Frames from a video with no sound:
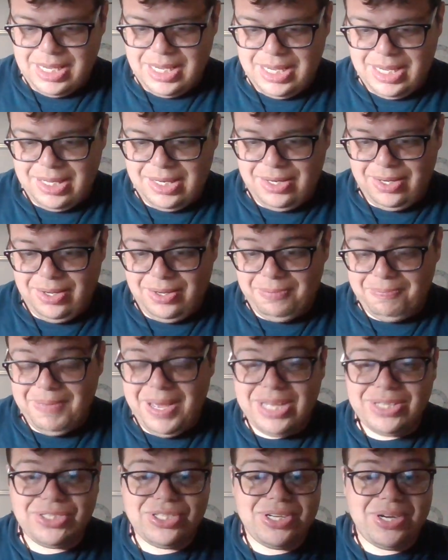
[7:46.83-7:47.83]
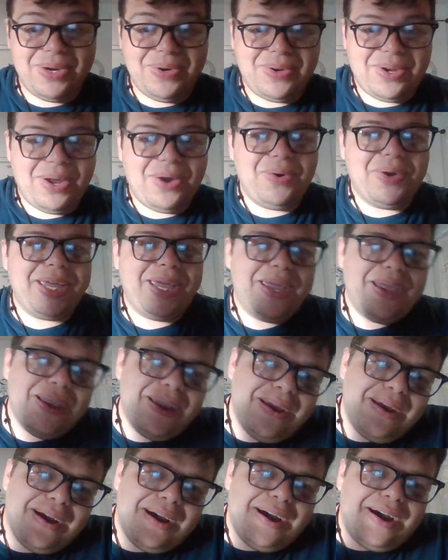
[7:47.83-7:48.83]
And a macho. Okay.
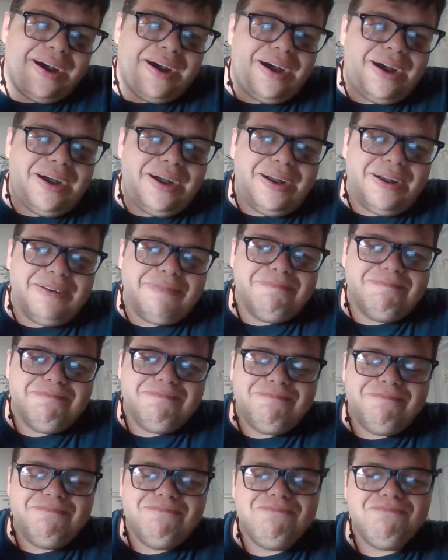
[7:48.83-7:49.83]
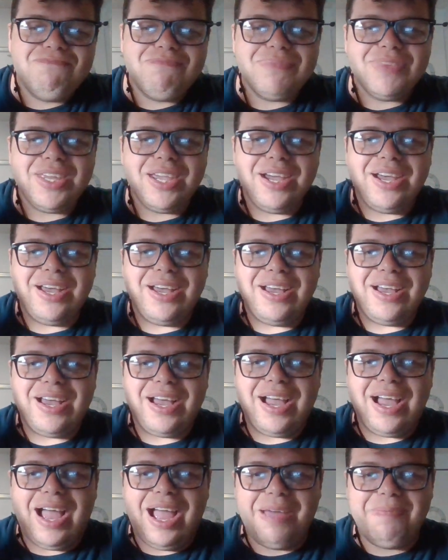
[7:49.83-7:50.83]
Um,
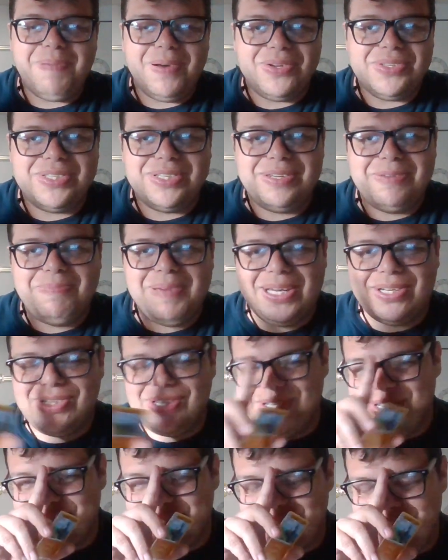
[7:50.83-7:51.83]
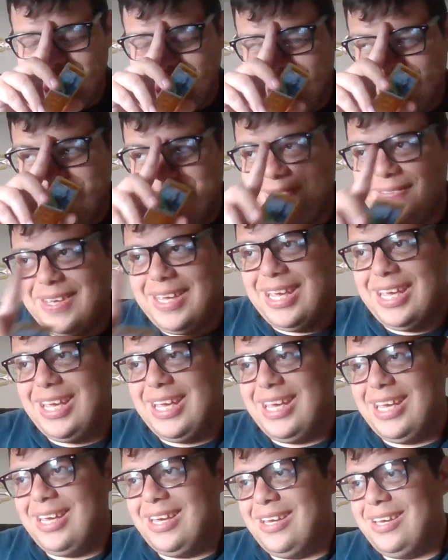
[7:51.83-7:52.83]
I posted pictures of
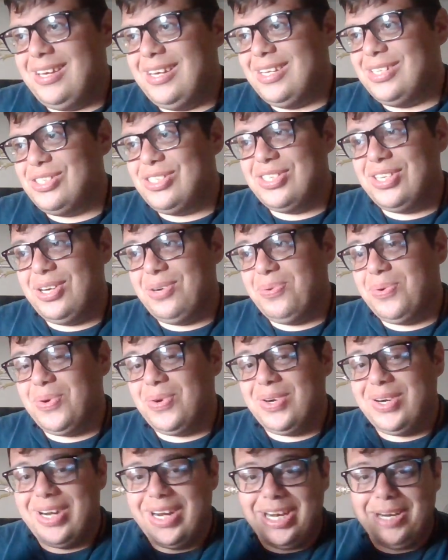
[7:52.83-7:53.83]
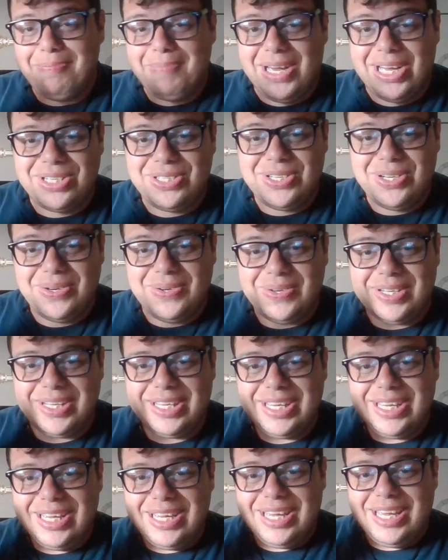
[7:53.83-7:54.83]
a Incineroar and a Machoke
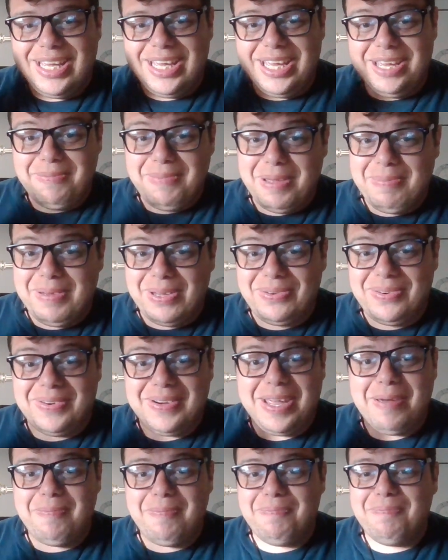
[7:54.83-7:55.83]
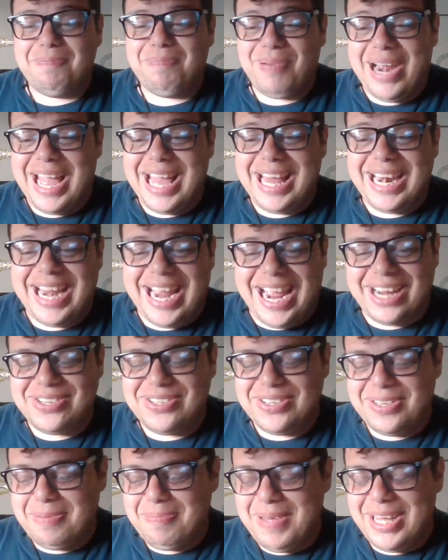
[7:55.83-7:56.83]
in my bedroom, and Brad
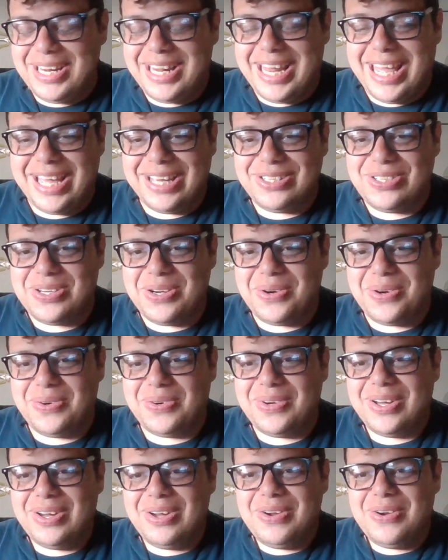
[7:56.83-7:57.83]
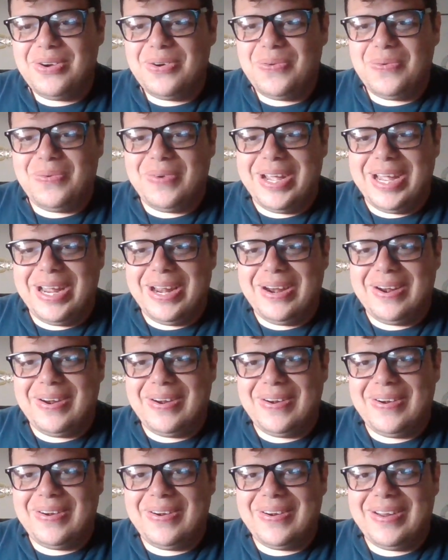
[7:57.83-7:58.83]
actually made that joke
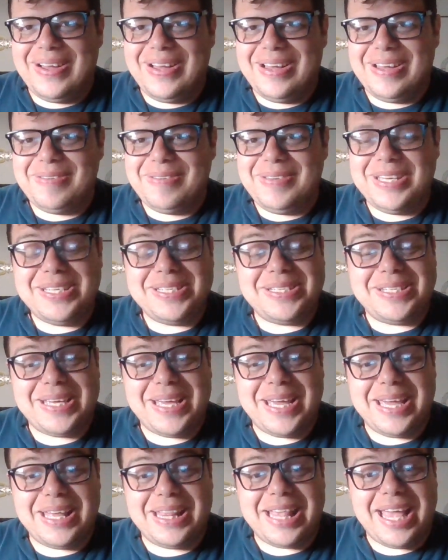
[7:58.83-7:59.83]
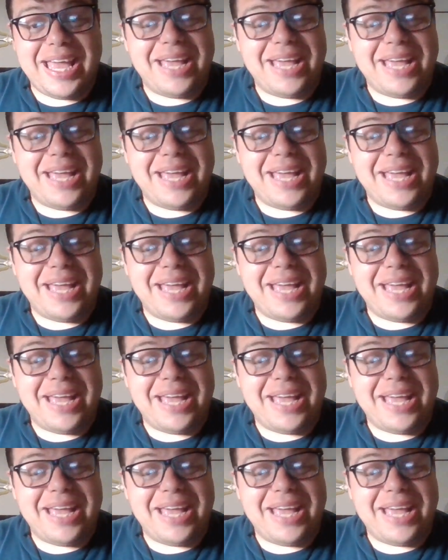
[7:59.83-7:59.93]
where um, he said